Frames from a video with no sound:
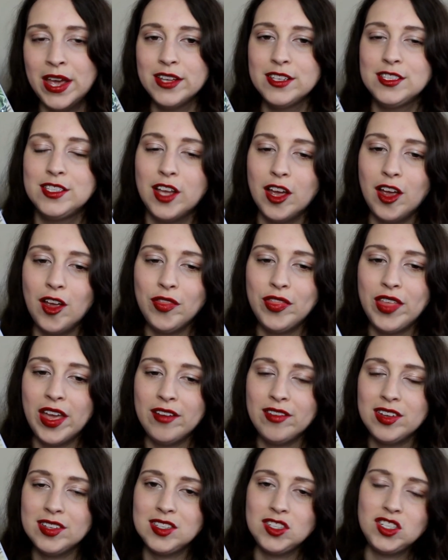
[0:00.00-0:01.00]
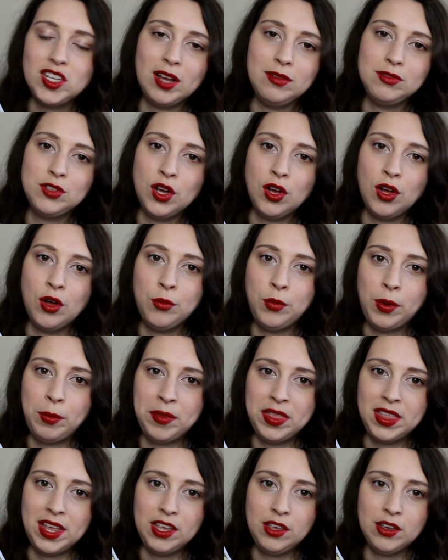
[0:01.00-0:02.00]
So there is a chapter on
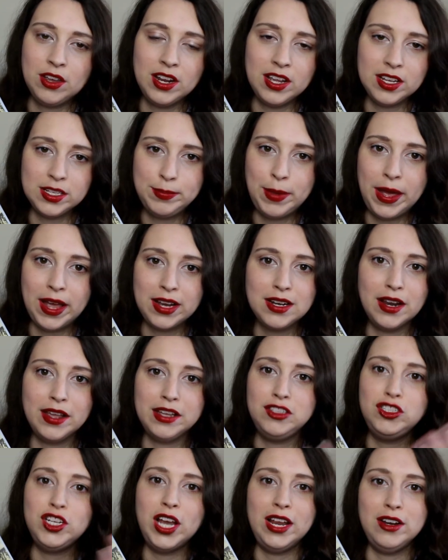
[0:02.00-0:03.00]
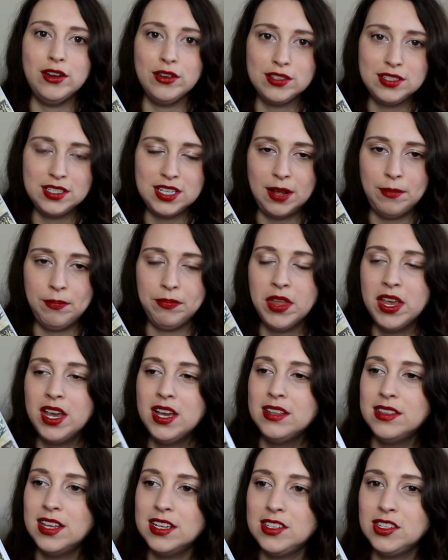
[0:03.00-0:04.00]
women that you can expect, like Jane Austen.
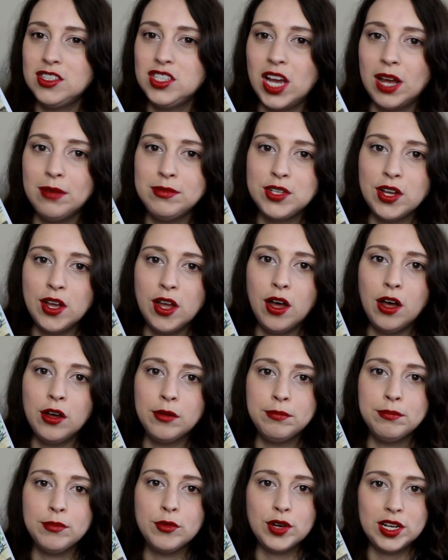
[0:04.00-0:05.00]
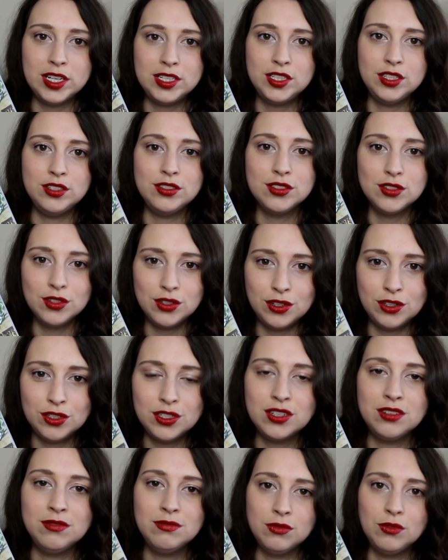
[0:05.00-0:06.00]
There's a chapter on Marie
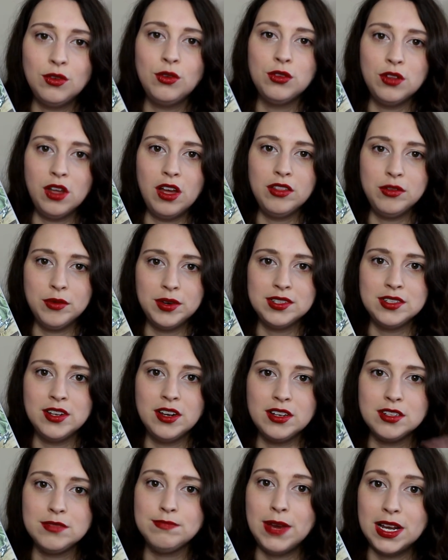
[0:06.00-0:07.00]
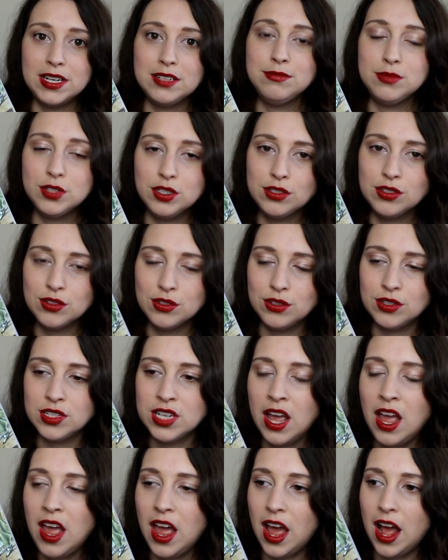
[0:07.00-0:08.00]
Tussaud, or otherwise known as Madame Tussaud,
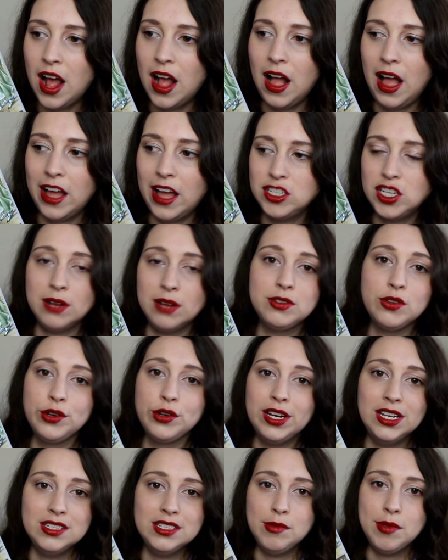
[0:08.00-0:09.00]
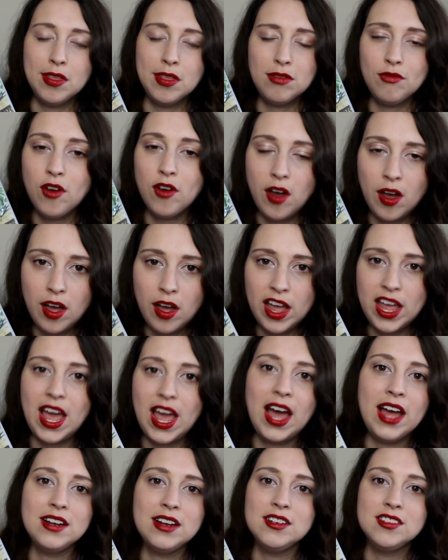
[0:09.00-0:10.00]
a chapter on Elizabeth Fry,
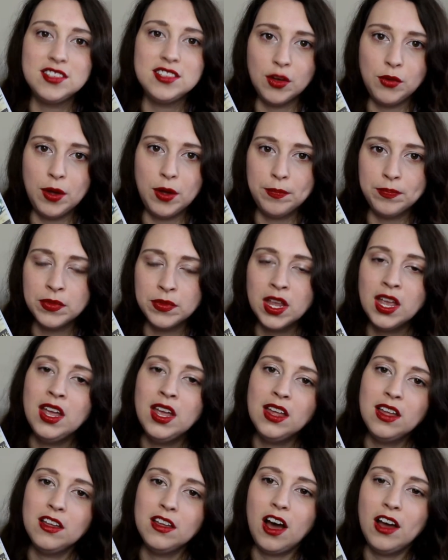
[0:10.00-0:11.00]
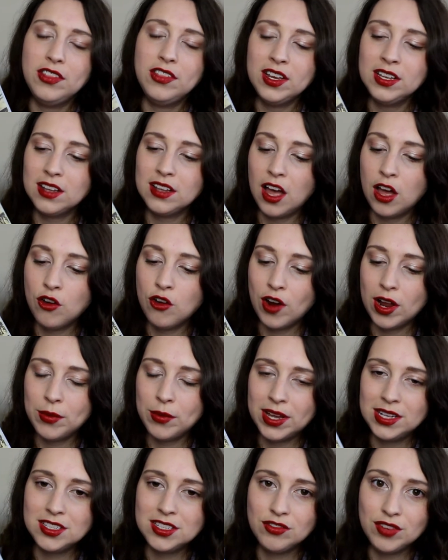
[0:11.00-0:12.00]
and so on. I think a great
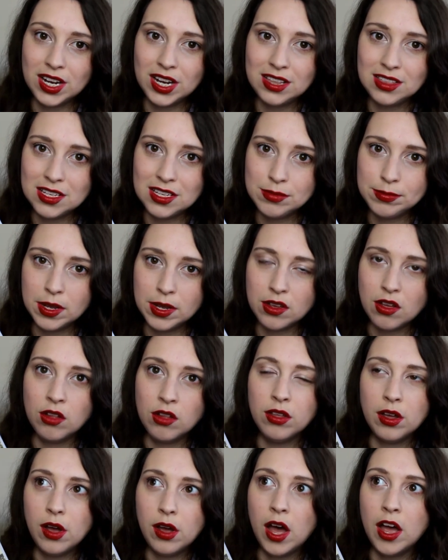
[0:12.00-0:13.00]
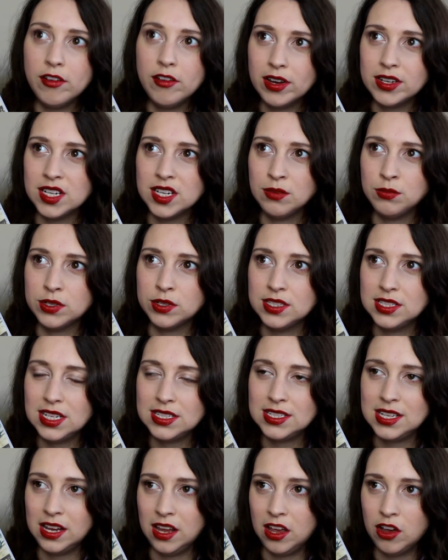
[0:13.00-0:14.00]
way to read this book, although I read it in one
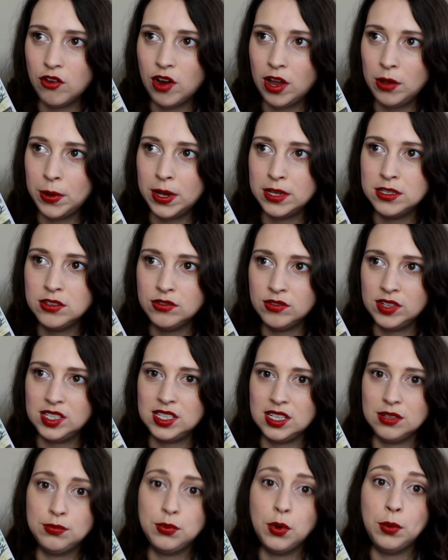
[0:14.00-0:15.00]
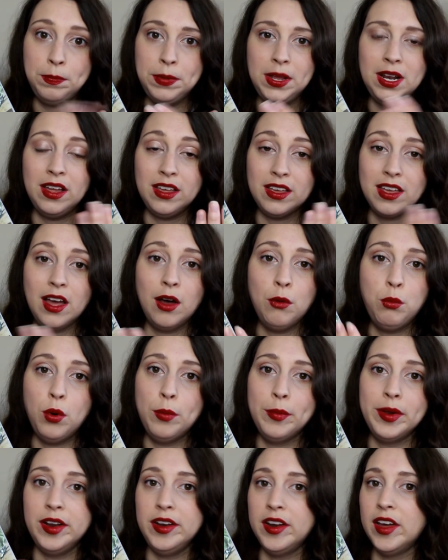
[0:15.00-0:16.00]
sitting, a great way to read it would be like a
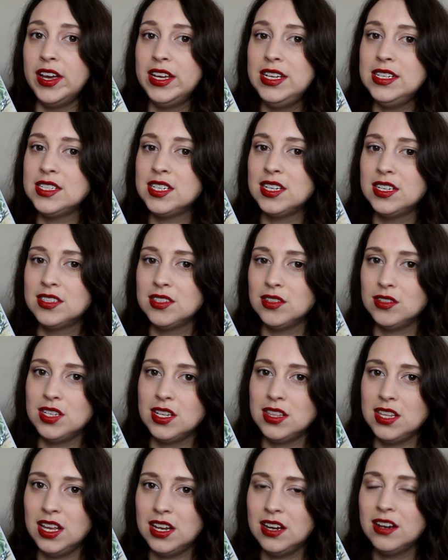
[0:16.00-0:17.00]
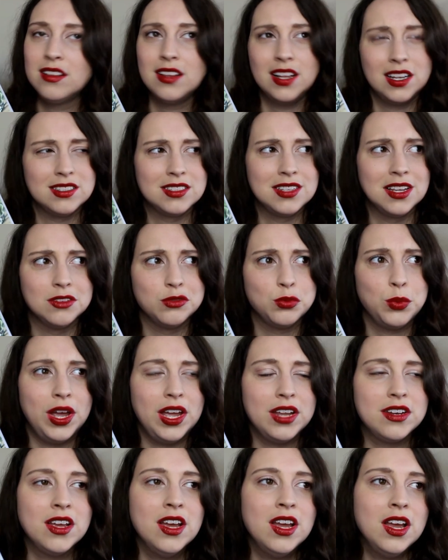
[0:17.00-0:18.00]
woman a night sort of thing. That sounds
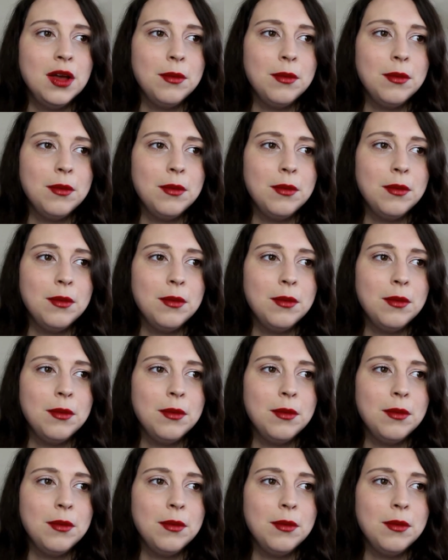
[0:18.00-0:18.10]
weird.